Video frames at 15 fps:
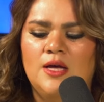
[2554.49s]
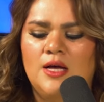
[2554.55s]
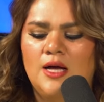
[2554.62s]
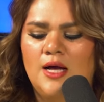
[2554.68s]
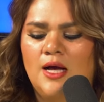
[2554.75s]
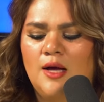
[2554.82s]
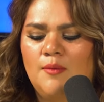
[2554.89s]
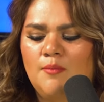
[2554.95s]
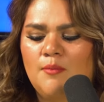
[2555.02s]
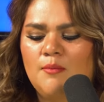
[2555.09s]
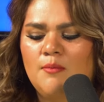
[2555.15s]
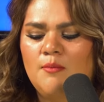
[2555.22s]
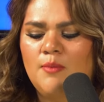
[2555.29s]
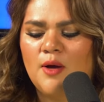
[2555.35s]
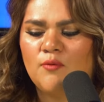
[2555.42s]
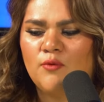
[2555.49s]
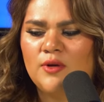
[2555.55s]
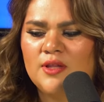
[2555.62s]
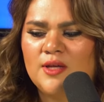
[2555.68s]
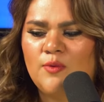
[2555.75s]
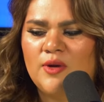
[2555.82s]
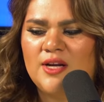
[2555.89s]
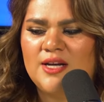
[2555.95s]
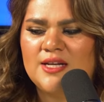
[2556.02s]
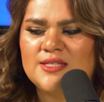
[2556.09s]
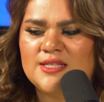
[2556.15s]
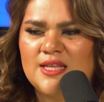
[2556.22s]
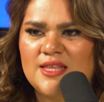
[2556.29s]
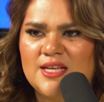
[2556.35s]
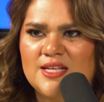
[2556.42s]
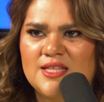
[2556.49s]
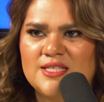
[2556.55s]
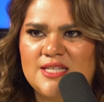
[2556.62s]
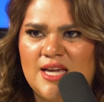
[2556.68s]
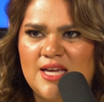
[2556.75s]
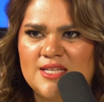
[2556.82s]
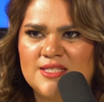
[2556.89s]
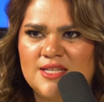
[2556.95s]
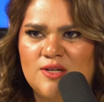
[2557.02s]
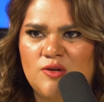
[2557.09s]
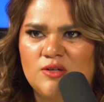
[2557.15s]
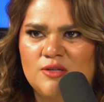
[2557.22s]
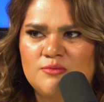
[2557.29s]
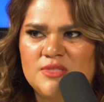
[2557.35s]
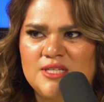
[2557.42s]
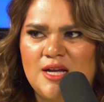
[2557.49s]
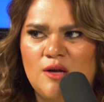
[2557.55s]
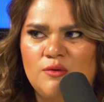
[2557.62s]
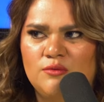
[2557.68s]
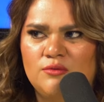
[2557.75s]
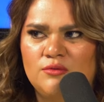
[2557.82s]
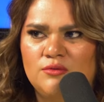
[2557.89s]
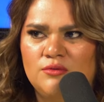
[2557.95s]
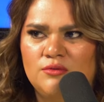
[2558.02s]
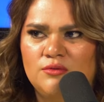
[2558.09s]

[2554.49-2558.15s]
um, but really what it is at the end of the day is it all comes down